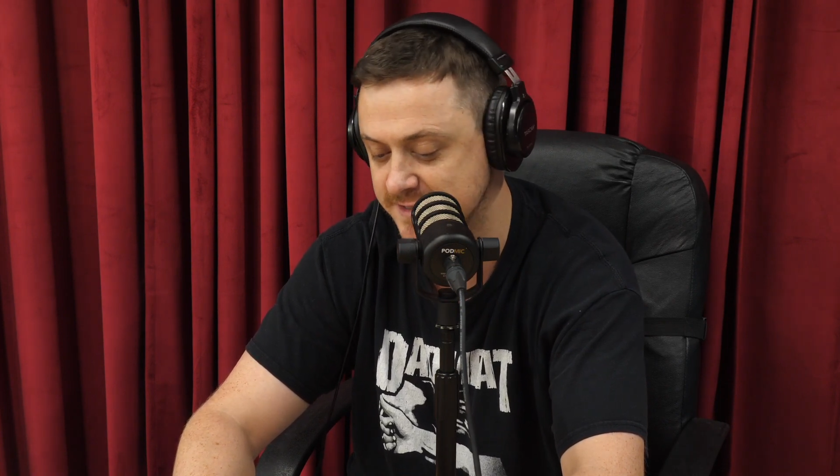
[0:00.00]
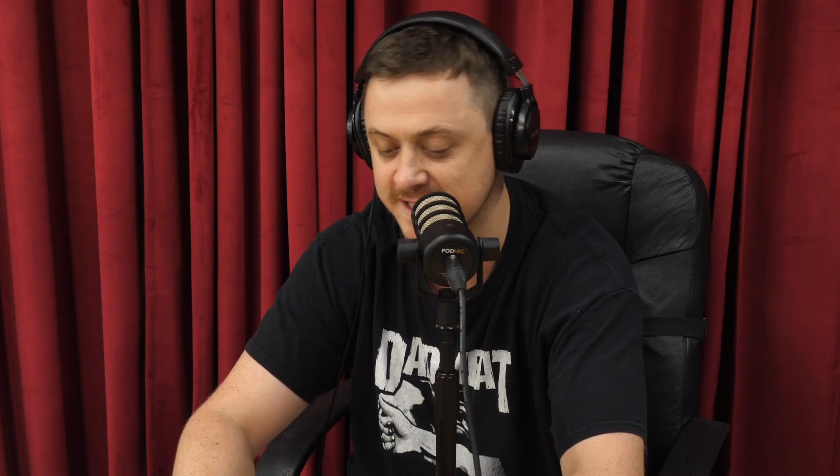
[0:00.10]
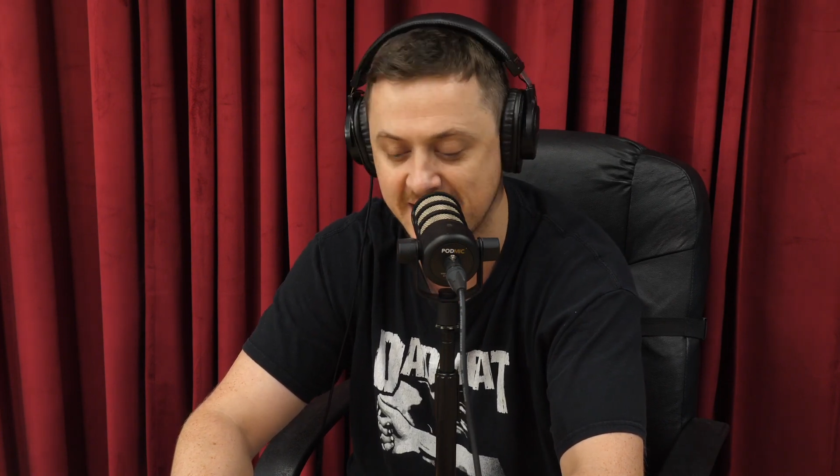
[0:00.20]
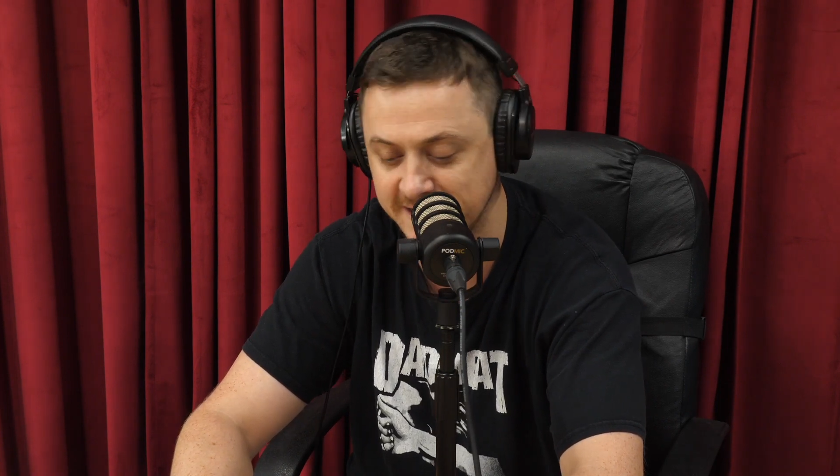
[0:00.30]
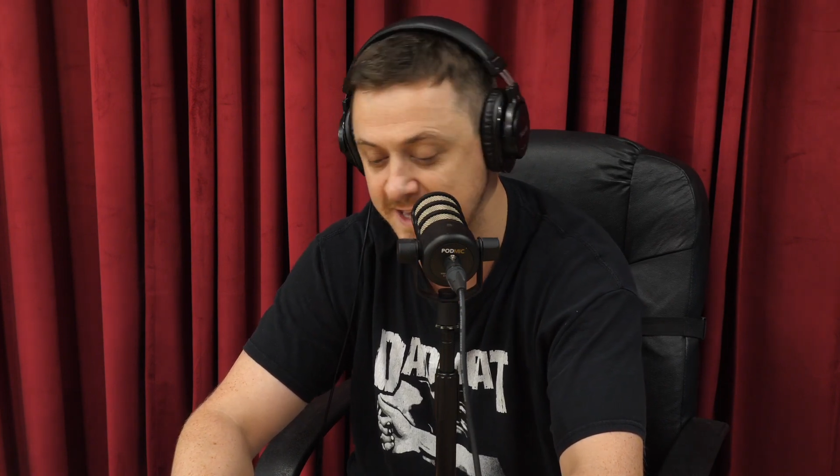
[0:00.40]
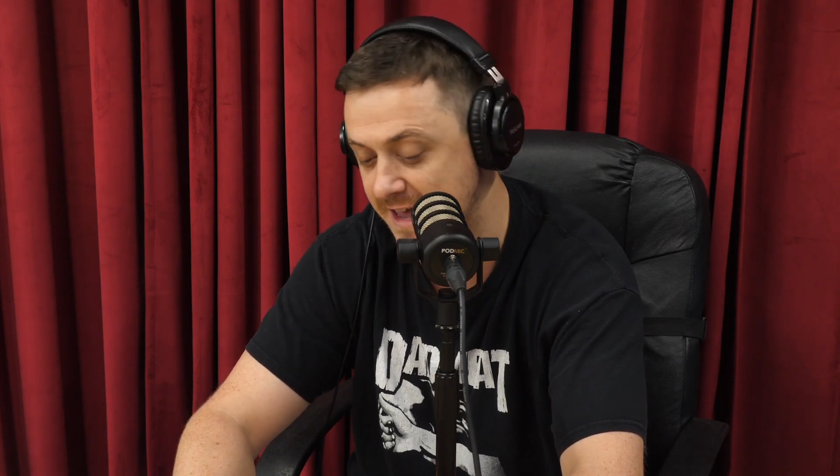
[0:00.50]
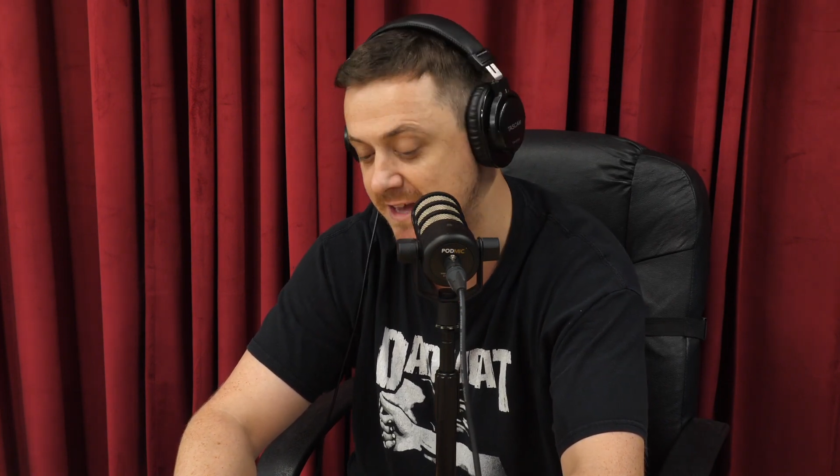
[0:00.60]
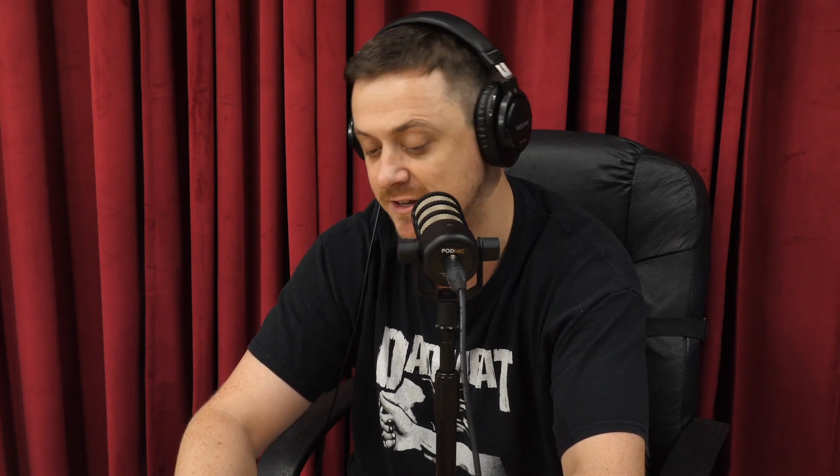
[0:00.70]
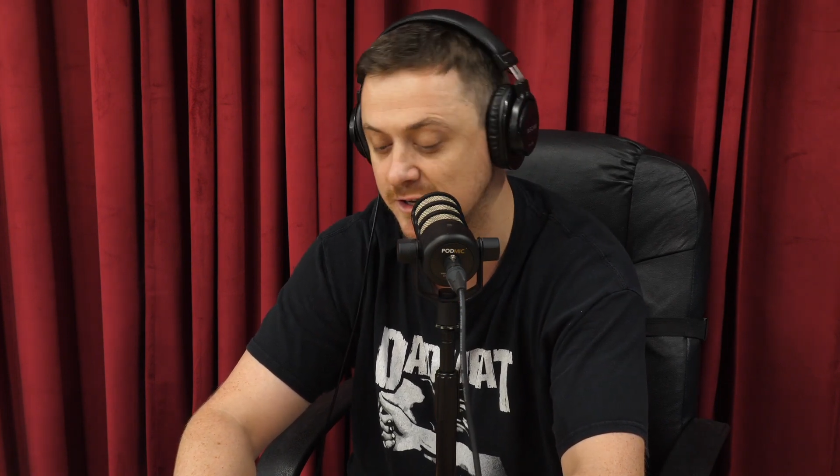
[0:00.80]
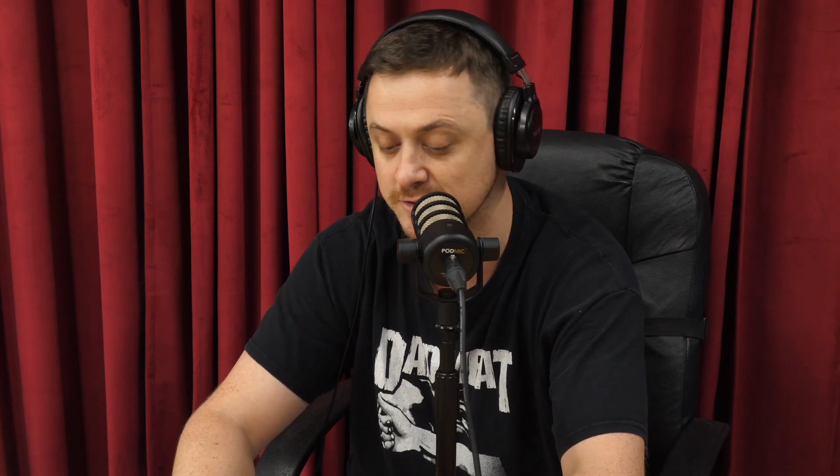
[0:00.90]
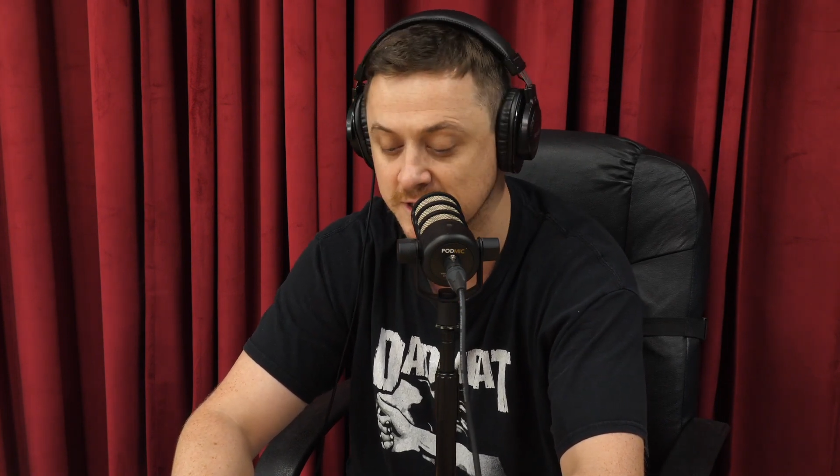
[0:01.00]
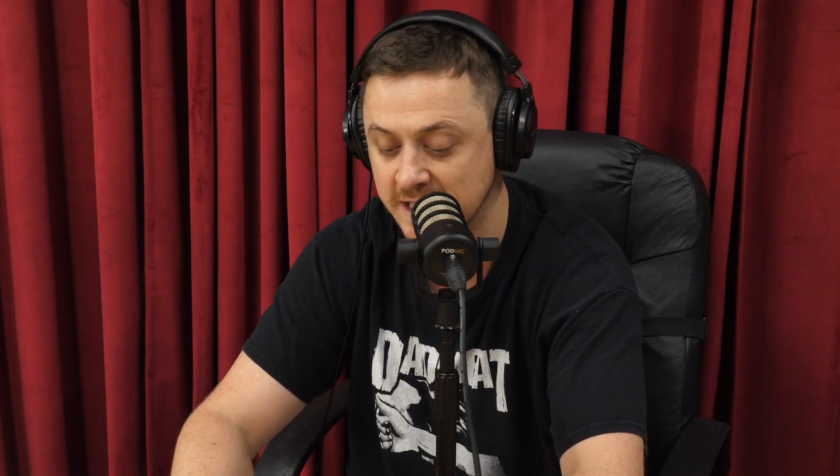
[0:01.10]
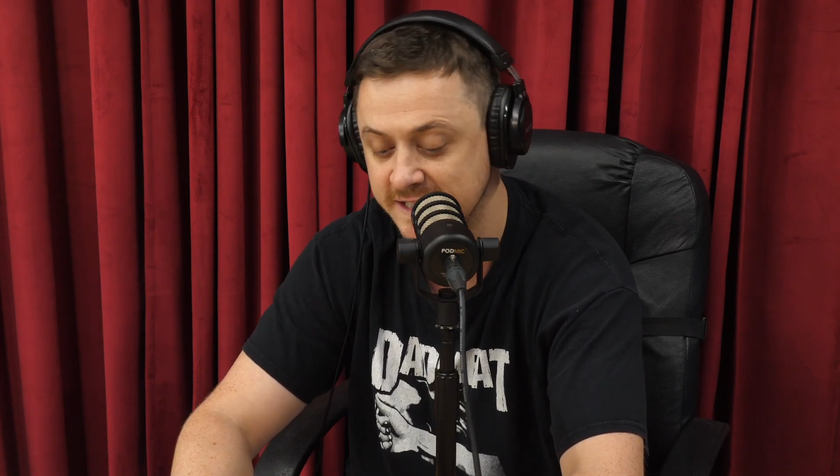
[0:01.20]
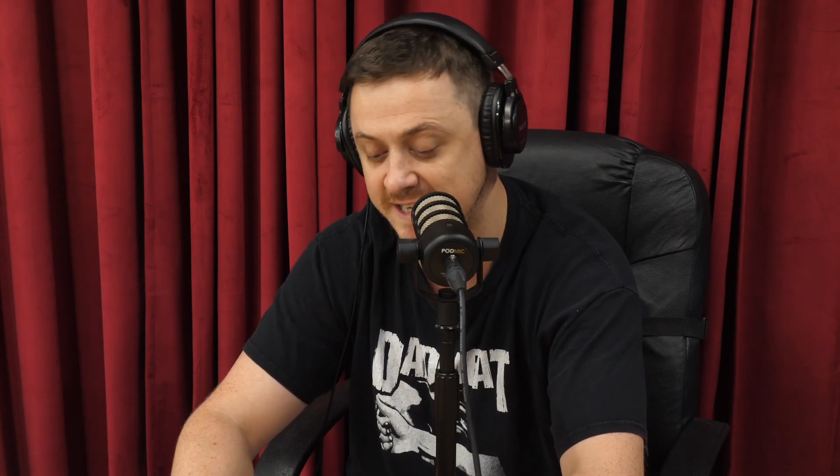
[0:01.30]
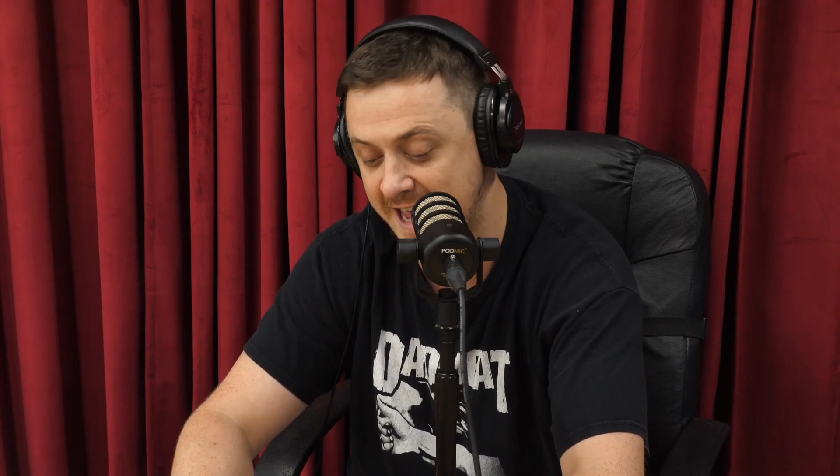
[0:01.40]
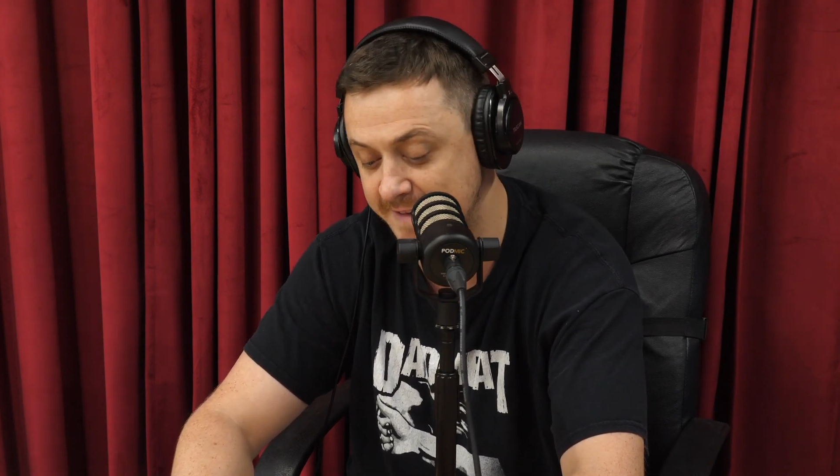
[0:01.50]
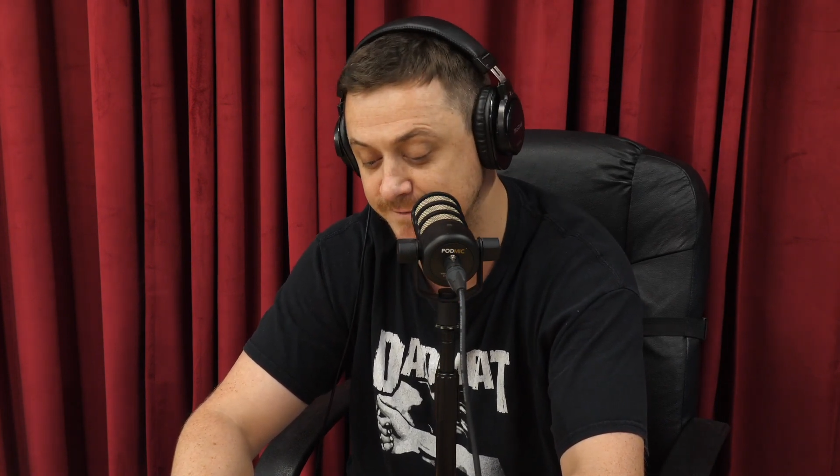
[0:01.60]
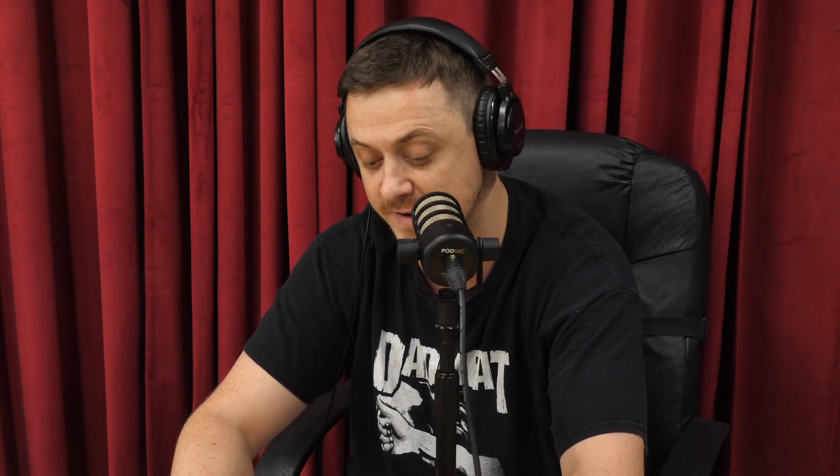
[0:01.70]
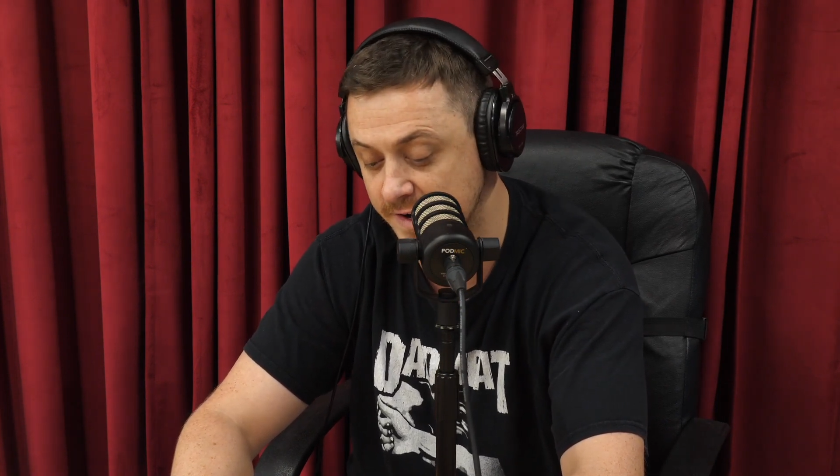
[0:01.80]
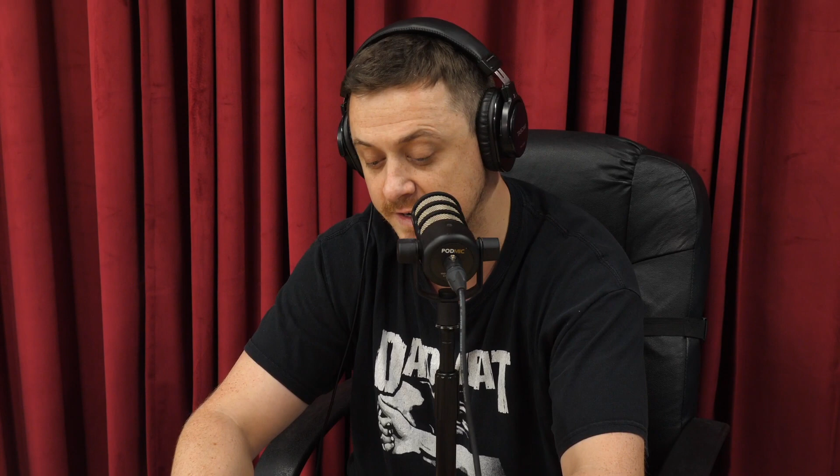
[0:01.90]
San Diego,
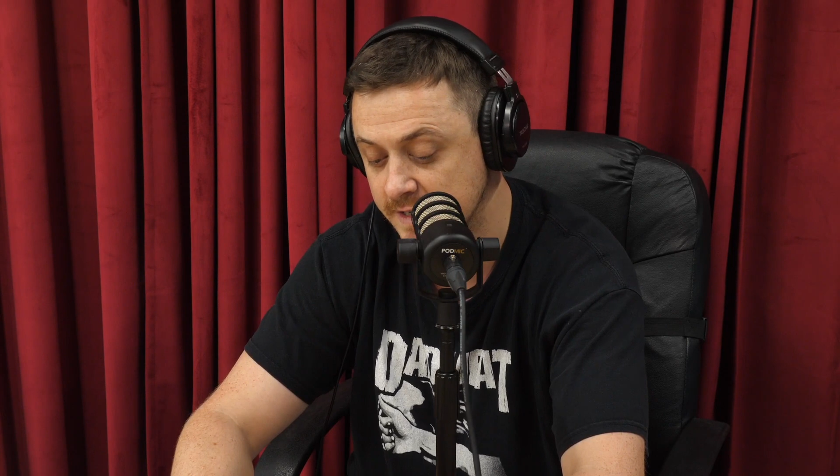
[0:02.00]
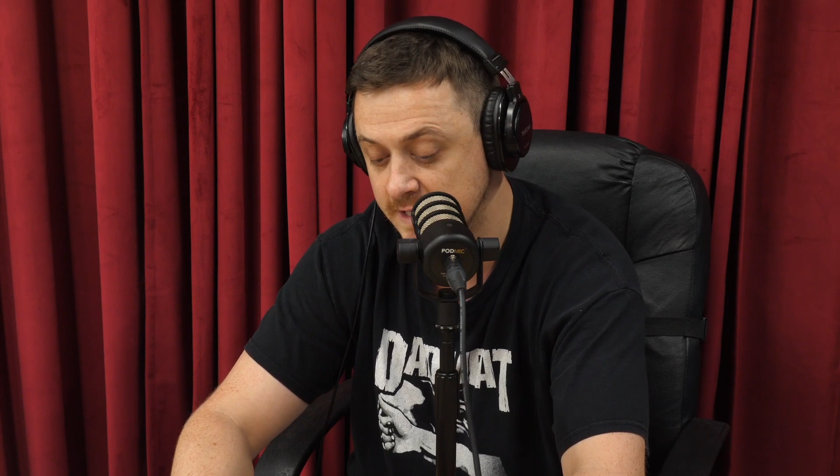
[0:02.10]
Denver,